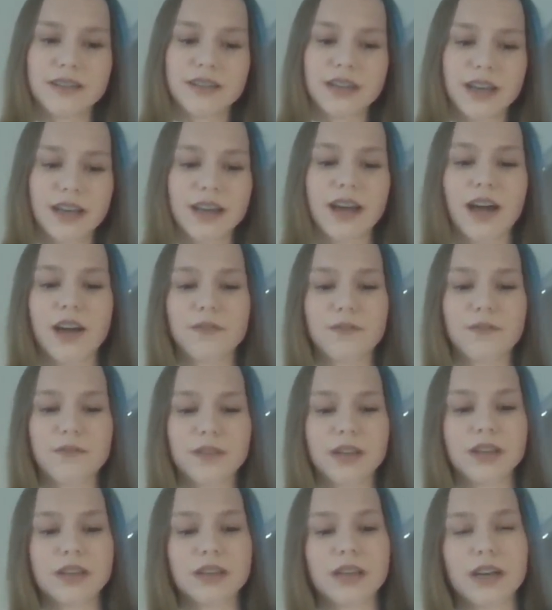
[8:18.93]
yeah, I
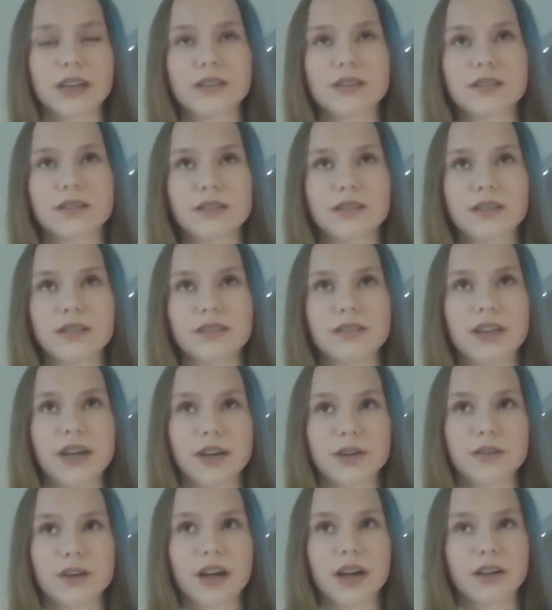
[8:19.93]
think that
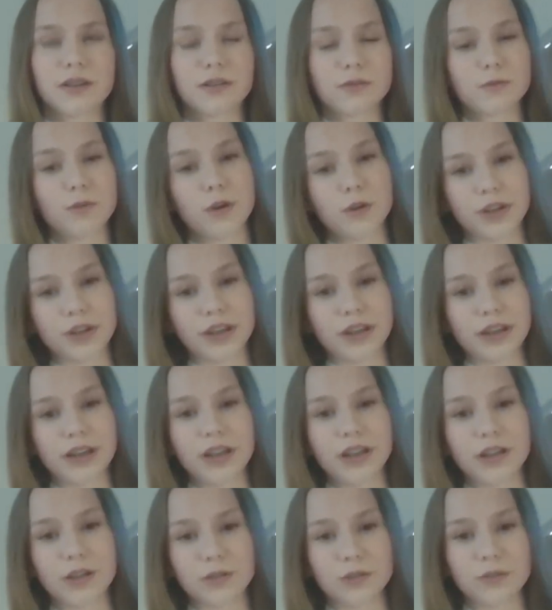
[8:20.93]
there are working
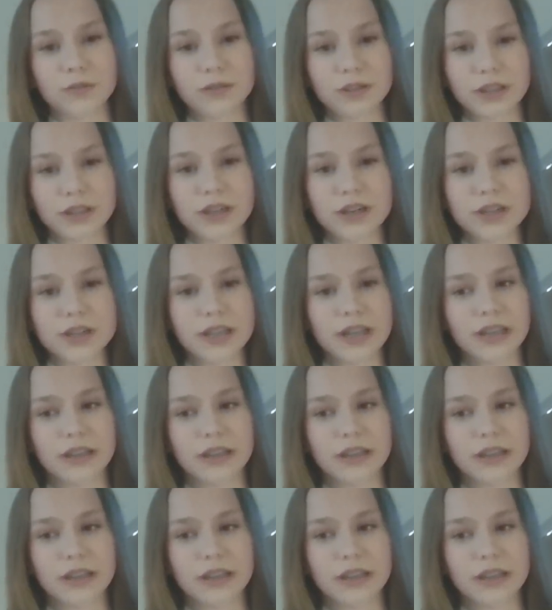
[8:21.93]
a lot of leaders,